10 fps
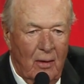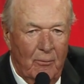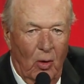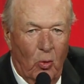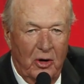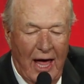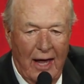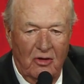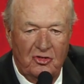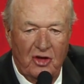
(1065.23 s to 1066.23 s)
But we're down
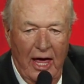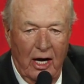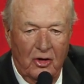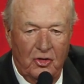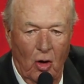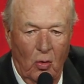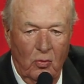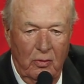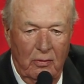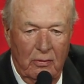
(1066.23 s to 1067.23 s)
in San
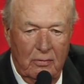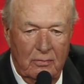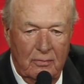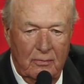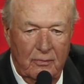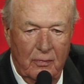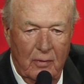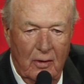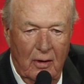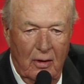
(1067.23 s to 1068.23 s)
Antonio,
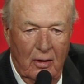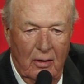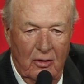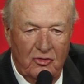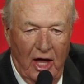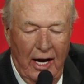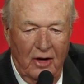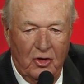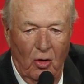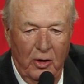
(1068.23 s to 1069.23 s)
San
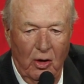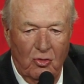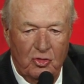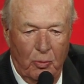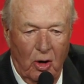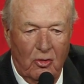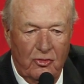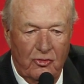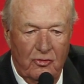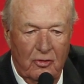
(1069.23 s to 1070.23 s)
Antonio
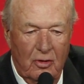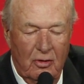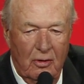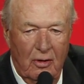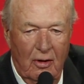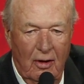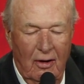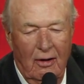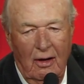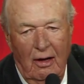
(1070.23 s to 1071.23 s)
Spurs,
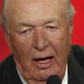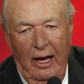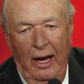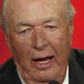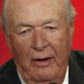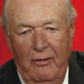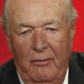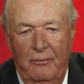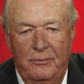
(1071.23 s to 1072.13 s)
and